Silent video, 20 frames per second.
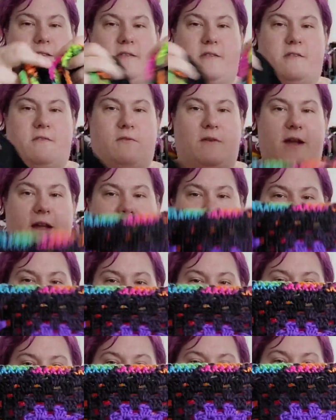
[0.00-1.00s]
3
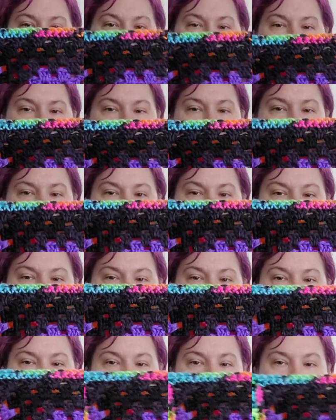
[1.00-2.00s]
in the back.
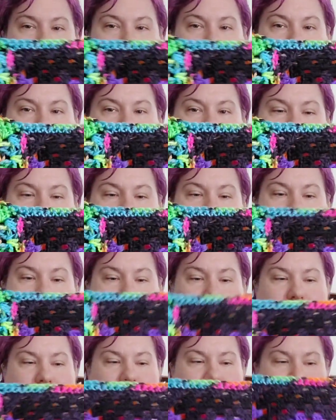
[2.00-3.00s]

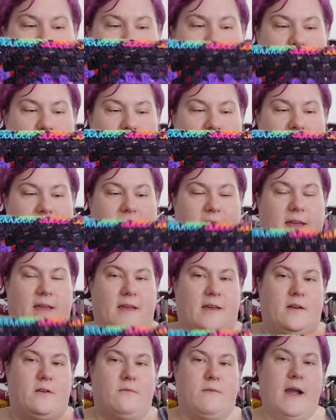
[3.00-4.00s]
So this will
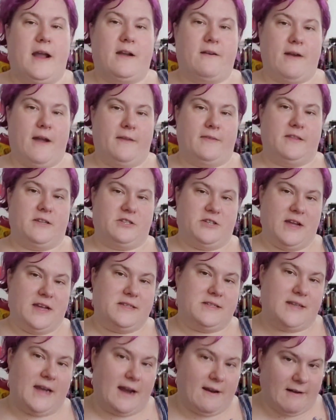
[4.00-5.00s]
be right around the
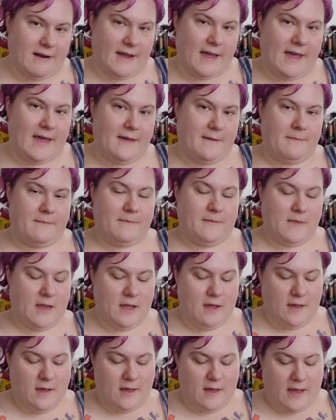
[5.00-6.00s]
chest area.
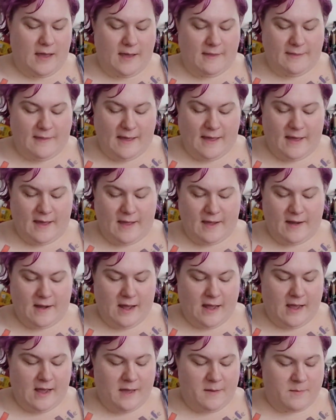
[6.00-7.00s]
And then
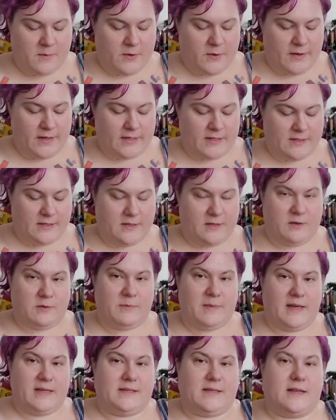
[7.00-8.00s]
I'm going to
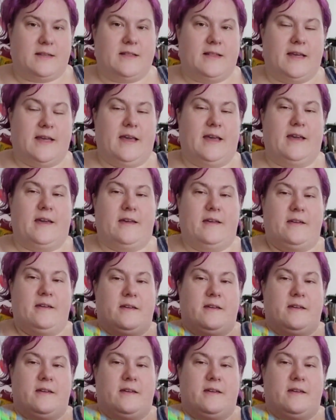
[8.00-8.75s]
basically